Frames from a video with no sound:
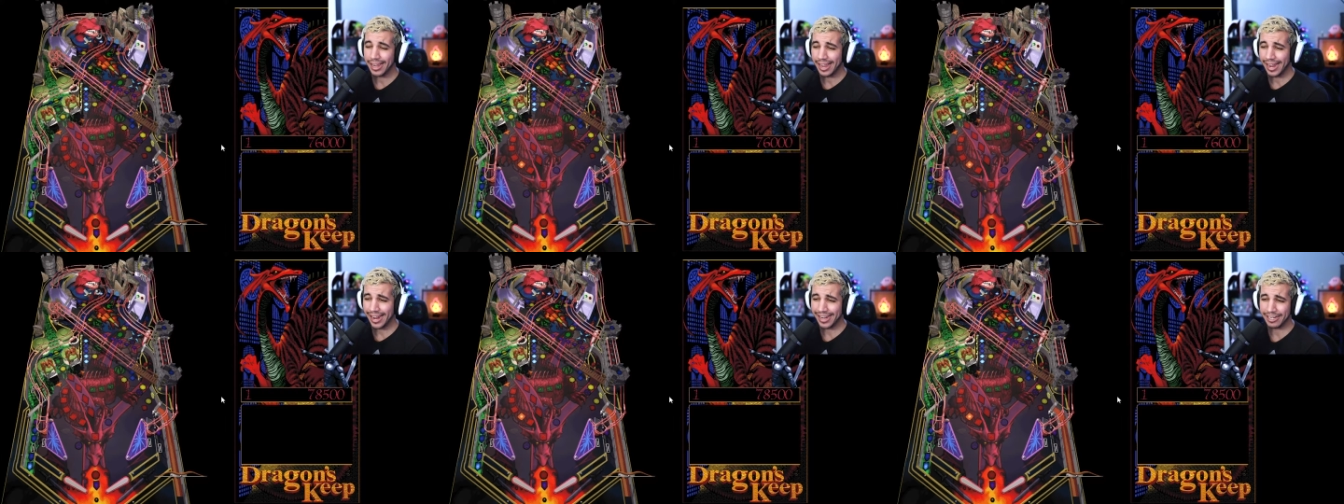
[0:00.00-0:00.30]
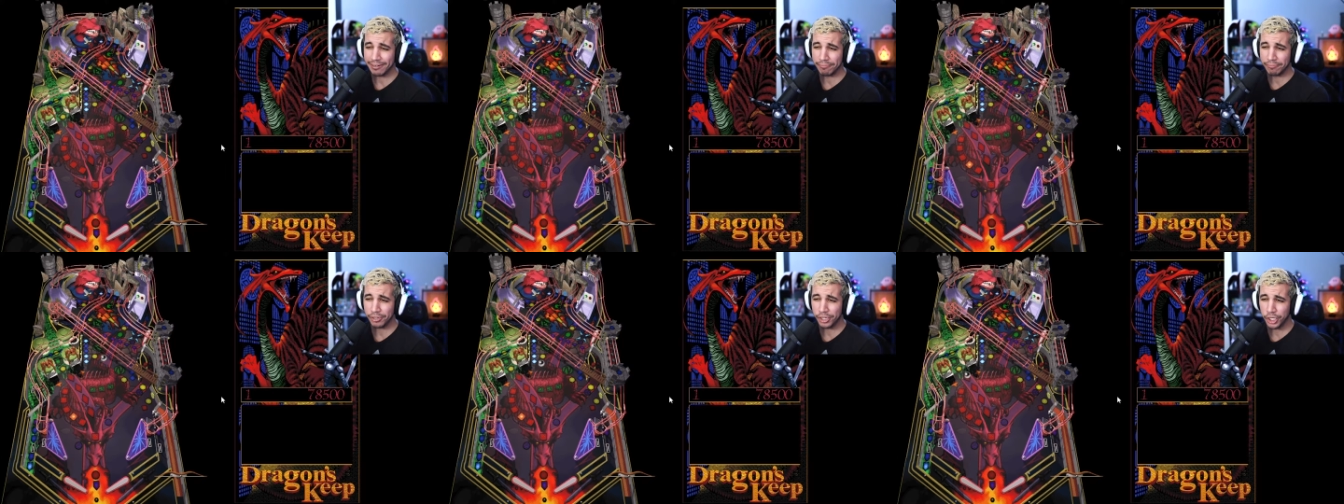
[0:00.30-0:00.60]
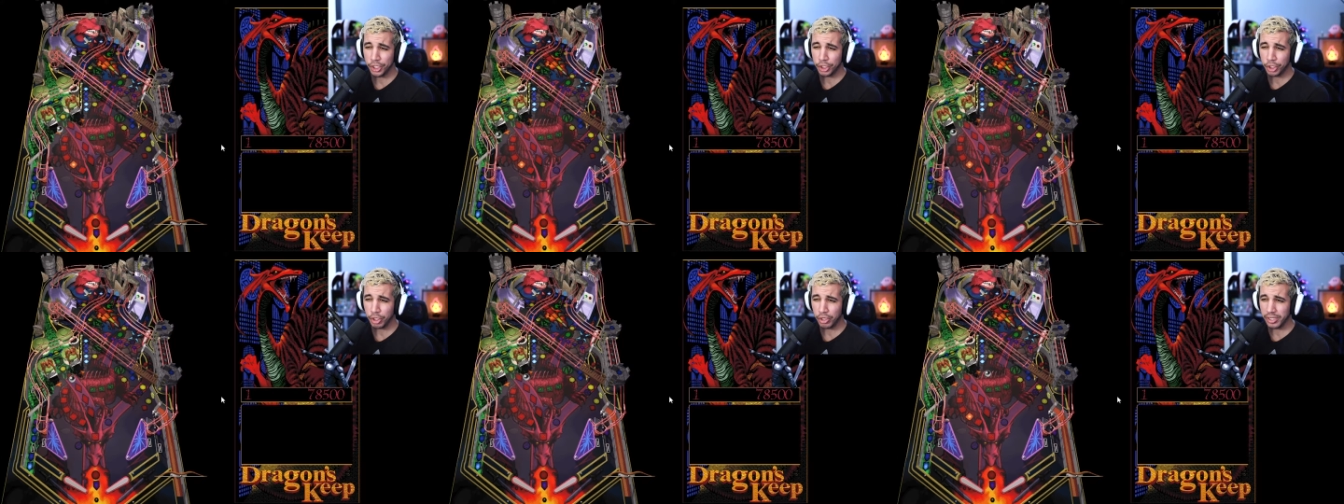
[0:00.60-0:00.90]
and I'm
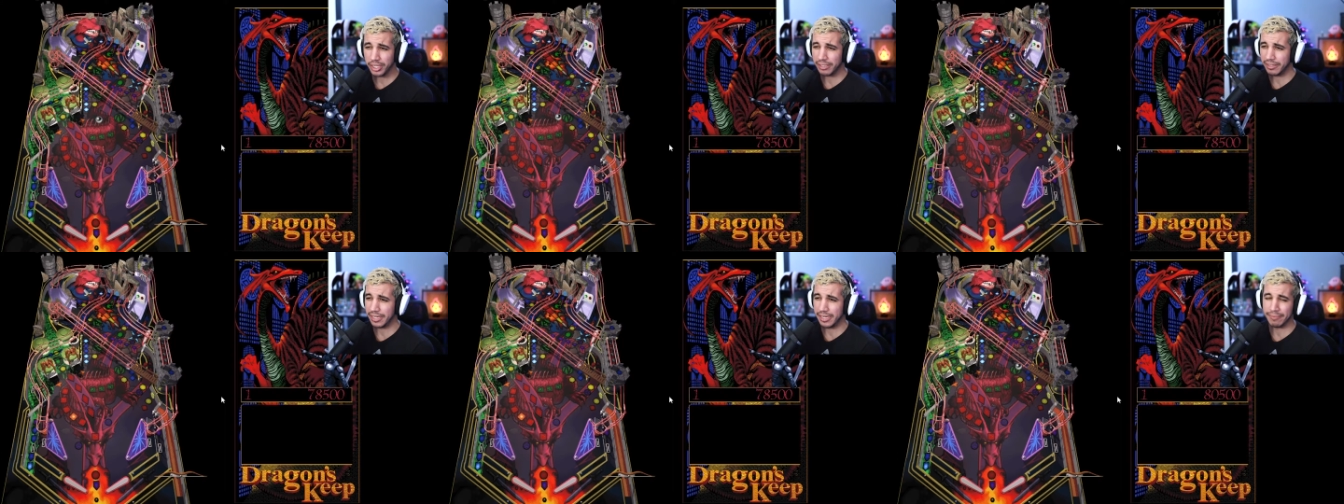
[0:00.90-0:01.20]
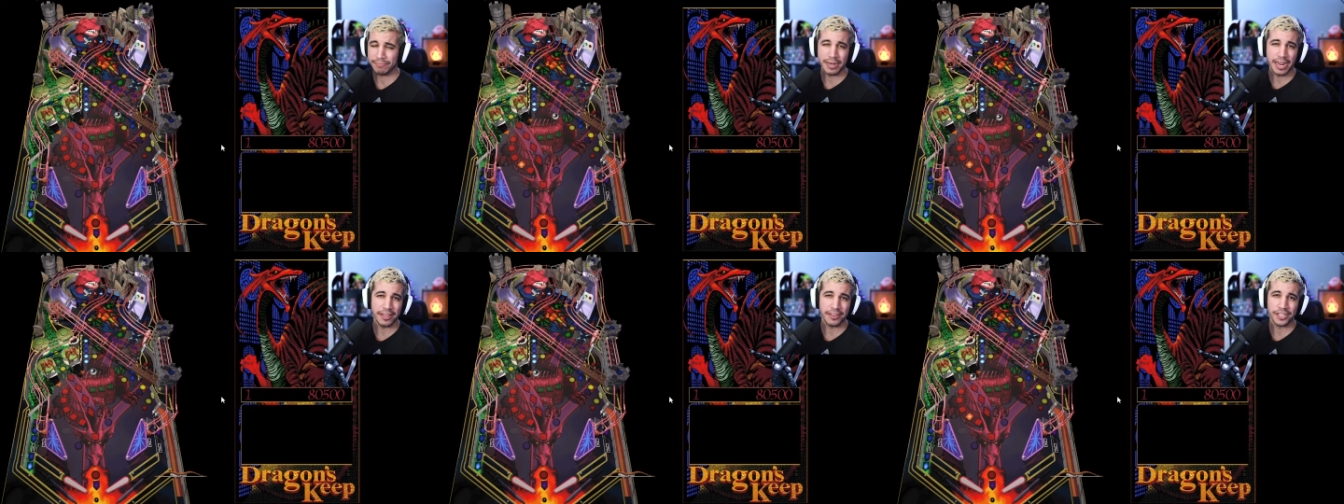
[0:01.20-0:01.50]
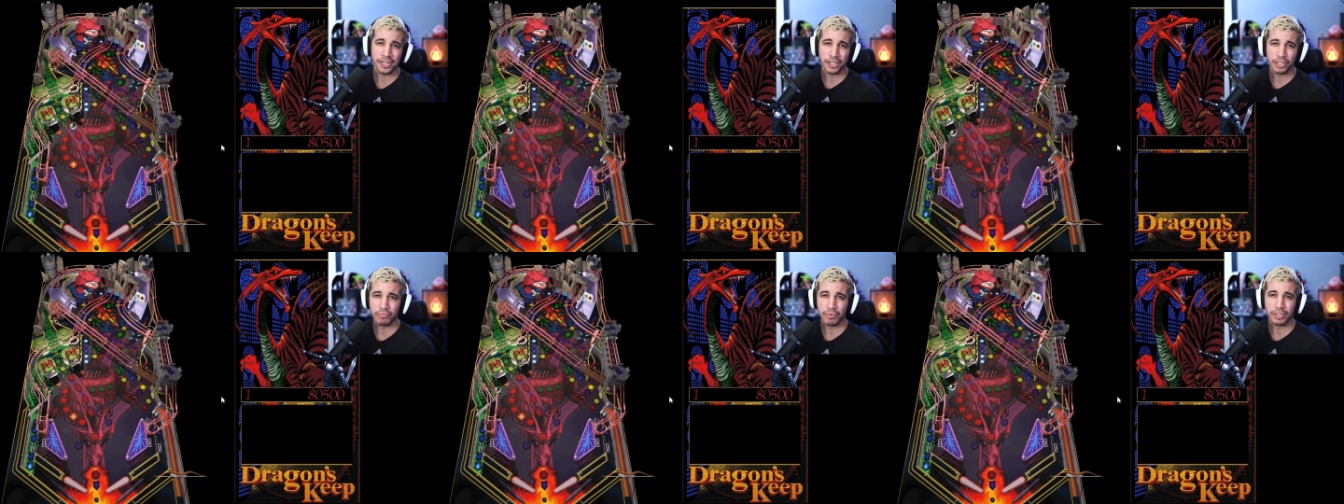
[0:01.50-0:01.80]
pretty sure that you're not
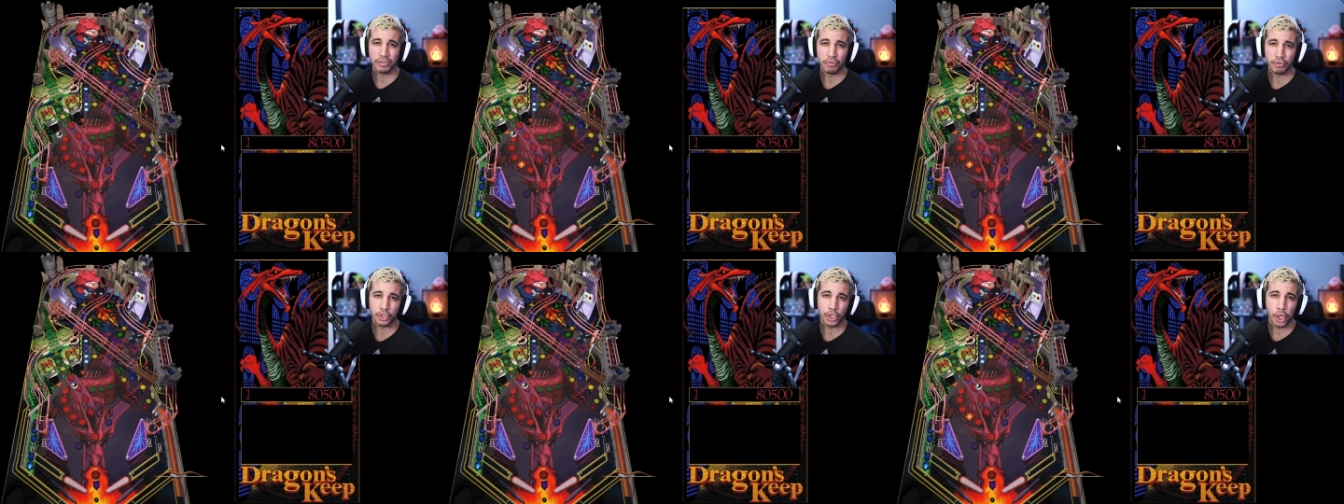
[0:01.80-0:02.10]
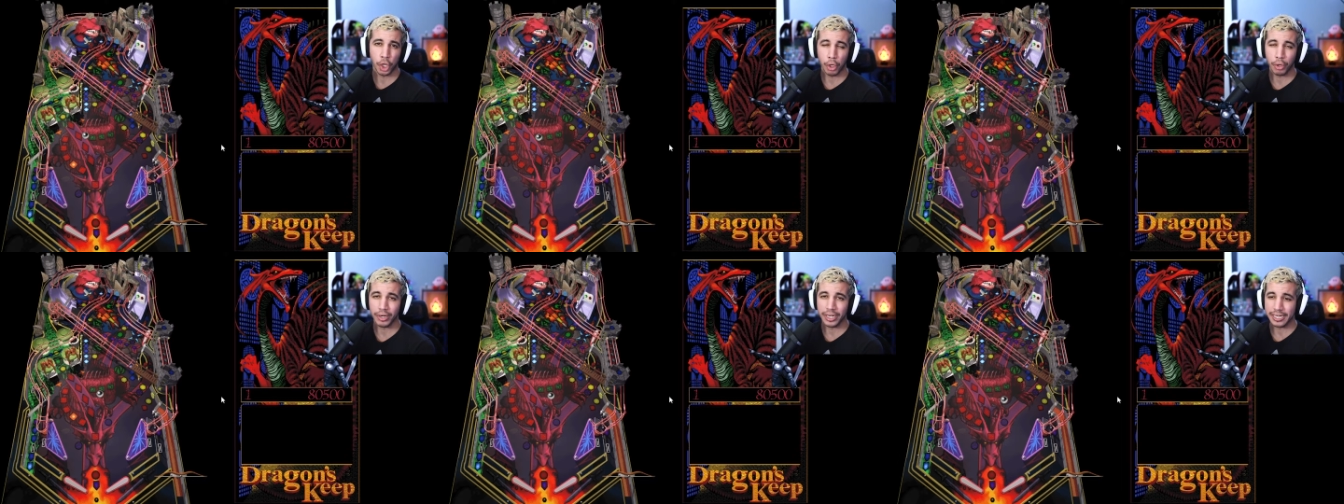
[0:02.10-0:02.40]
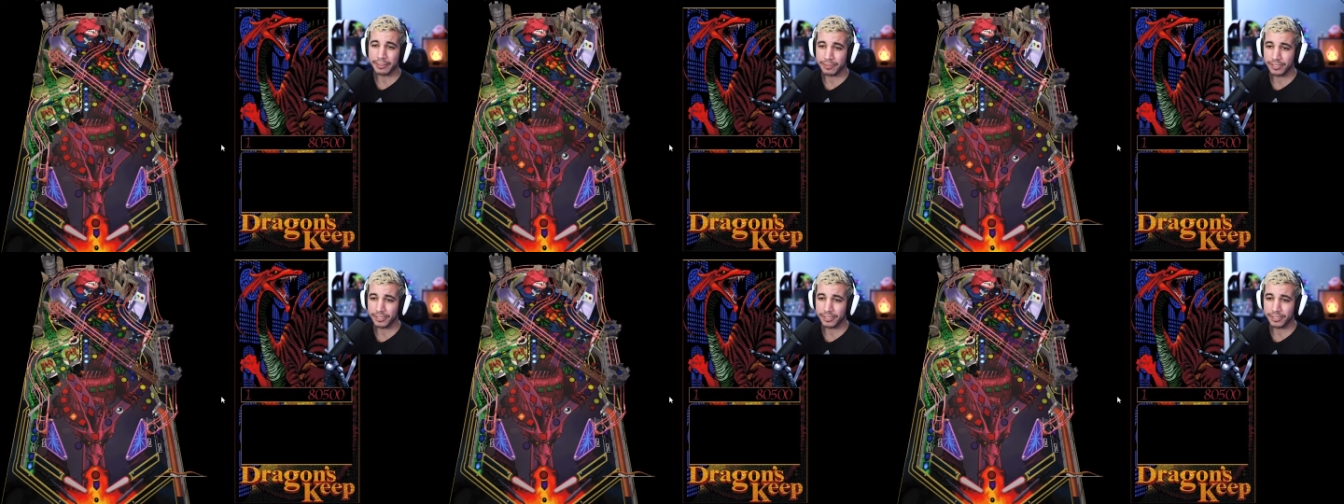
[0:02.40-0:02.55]
the only one who's currently